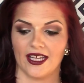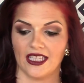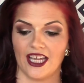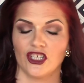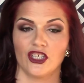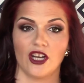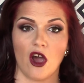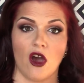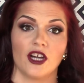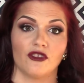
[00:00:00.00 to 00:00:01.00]
collection
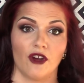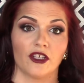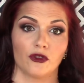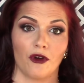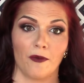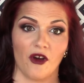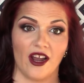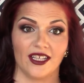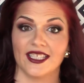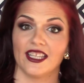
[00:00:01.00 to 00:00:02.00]
are drugstore products,